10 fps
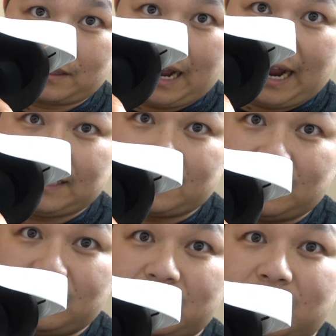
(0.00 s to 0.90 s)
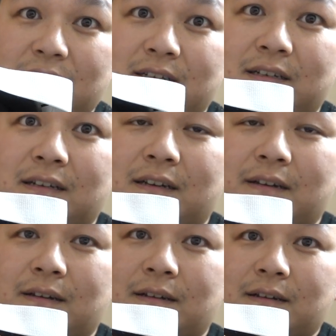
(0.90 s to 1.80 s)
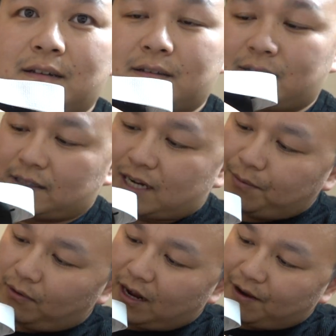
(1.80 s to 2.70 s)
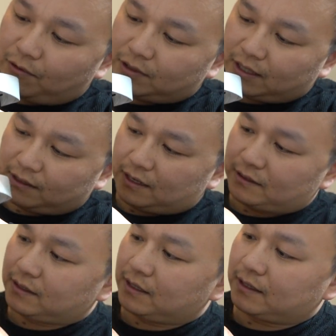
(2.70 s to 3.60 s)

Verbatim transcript: eyesight. There's a couple levels you can just,